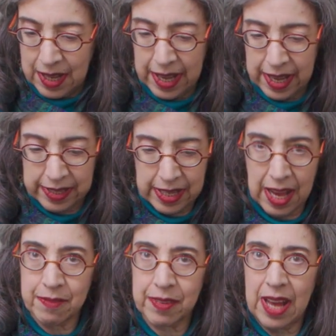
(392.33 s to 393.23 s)
And
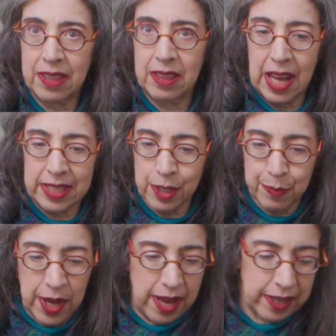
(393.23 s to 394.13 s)
I've got lots of
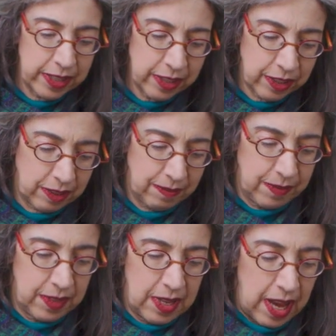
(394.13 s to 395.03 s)
pockets.
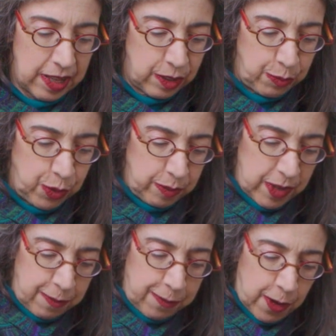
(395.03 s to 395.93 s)
I can put
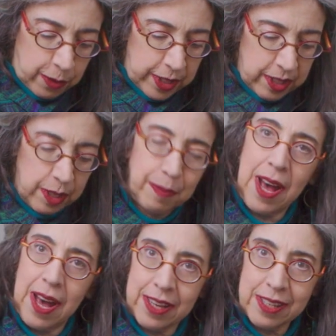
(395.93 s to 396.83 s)
my phone in a
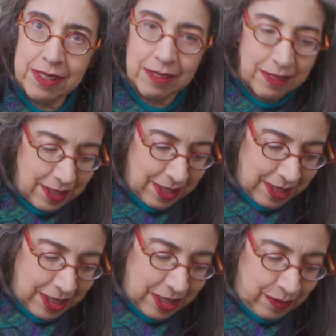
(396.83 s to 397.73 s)
pocket.
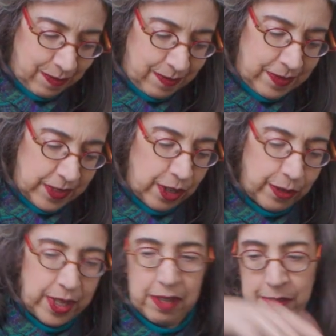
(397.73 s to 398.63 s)

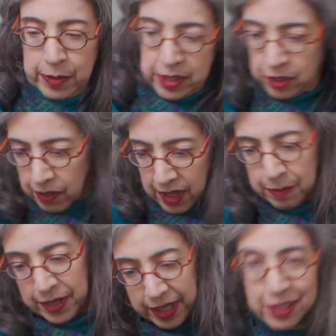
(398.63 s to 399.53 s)
Don't have to be
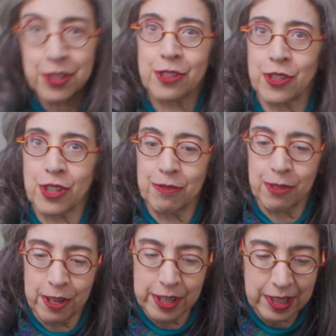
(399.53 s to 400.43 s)
scrambling and searching
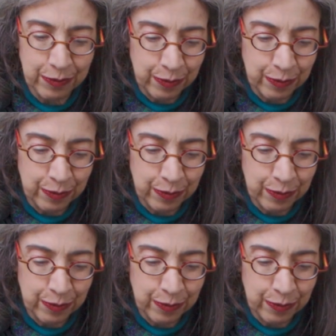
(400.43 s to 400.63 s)
for it.